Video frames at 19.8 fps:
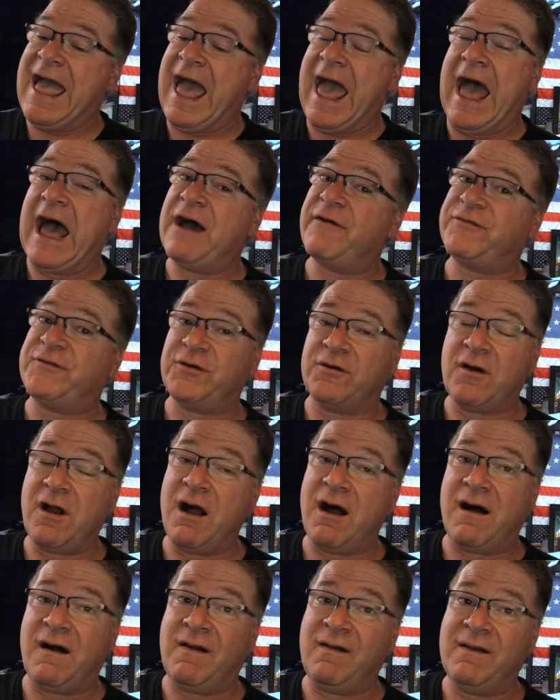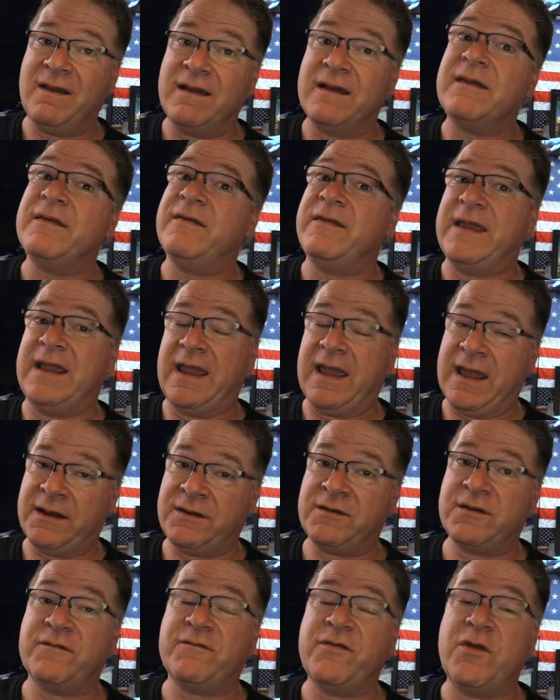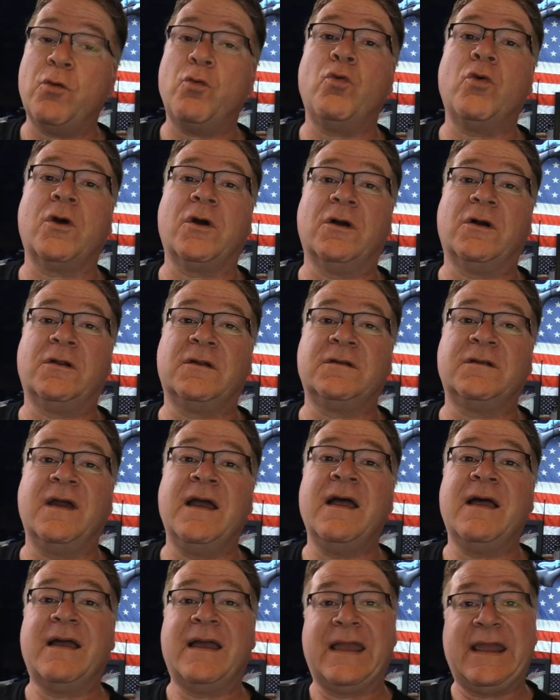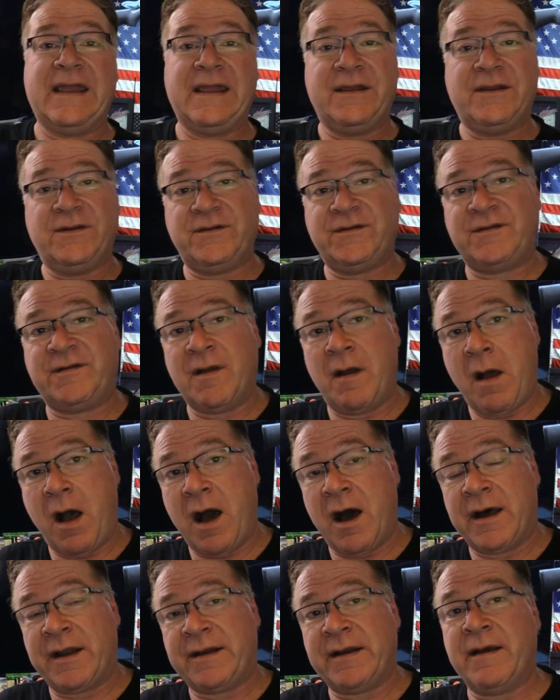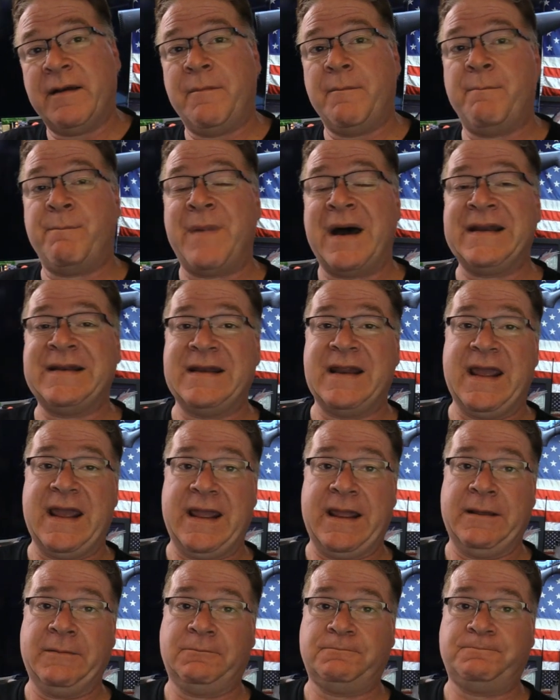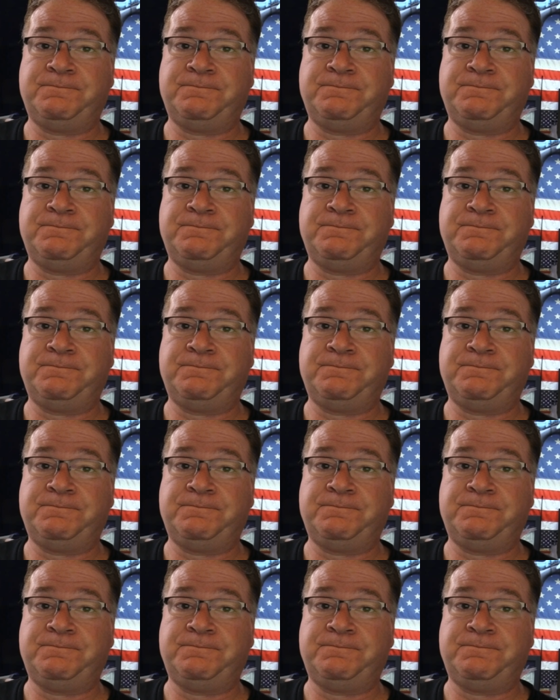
After all, the end of the world is on Monday.